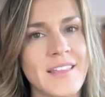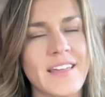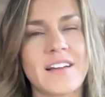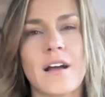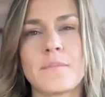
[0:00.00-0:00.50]

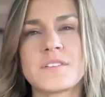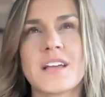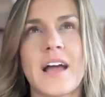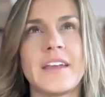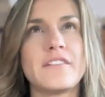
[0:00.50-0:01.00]
that comes
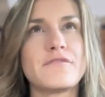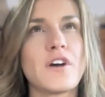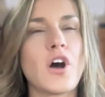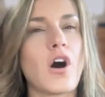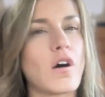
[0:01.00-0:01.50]
kind of
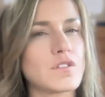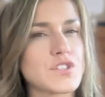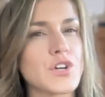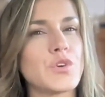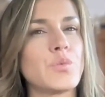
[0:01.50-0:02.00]

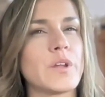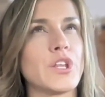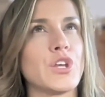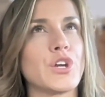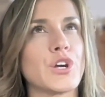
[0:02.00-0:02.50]
also
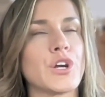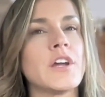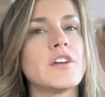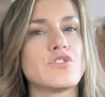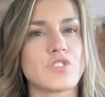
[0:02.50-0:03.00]
when you're
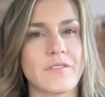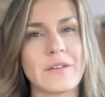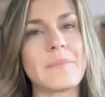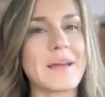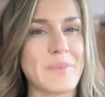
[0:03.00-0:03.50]

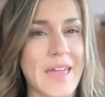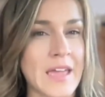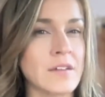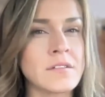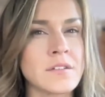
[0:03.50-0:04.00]
driven by
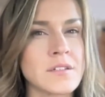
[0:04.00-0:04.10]
pain.